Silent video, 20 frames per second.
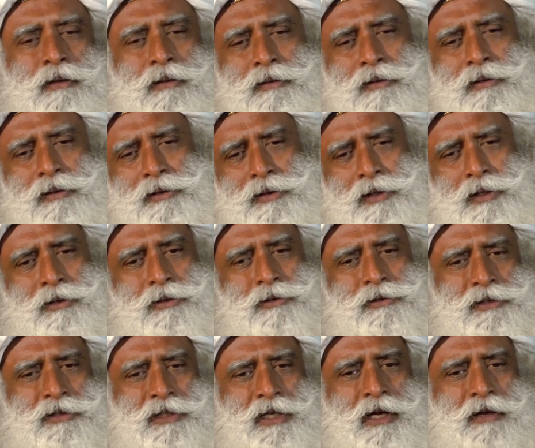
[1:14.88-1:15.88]
uh, they all
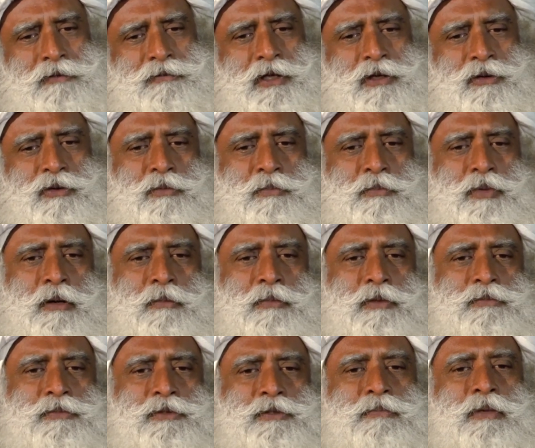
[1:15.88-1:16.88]
have their own
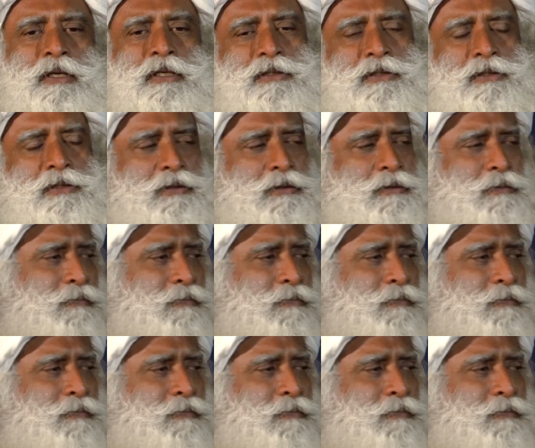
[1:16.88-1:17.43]
problems, but